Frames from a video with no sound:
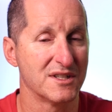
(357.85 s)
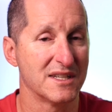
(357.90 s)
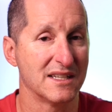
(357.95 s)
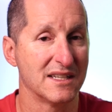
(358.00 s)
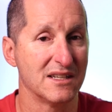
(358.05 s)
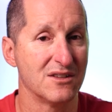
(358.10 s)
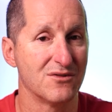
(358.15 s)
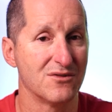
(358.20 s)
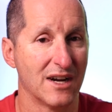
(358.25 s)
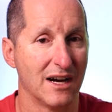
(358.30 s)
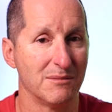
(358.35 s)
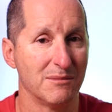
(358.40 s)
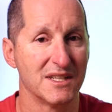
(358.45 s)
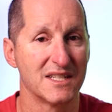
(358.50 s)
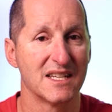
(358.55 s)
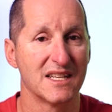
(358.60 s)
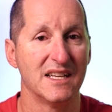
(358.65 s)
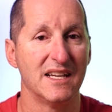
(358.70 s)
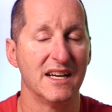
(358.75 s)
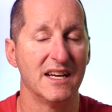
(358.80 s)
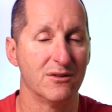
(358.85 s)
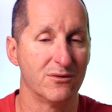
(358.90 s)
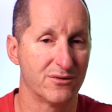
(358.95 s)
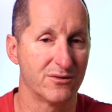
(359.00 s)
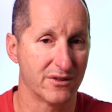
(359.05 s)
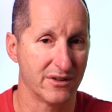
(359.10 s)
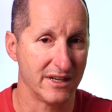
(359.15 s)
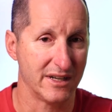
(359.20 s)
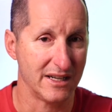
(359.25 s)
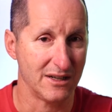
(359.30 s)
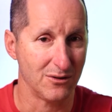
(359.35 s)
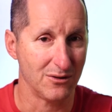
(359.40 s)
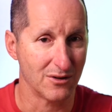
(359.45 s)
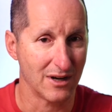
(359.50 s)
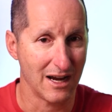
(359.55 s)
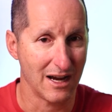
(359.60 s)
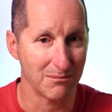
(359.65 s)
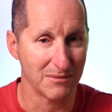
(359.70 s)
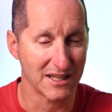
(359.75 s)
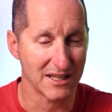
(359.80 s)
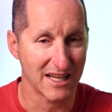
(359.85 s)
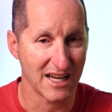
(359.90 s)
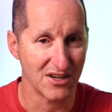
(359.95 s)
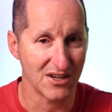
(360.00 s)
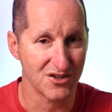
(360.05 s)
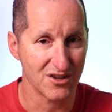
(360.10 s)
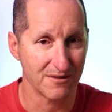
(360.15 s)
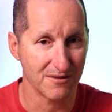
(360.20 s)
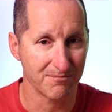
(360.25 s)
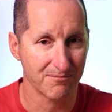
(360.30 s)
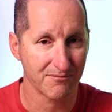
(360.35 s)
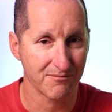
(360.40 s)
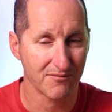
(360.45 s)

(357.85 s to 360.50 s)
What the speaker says: any dramas elsewhere in your application.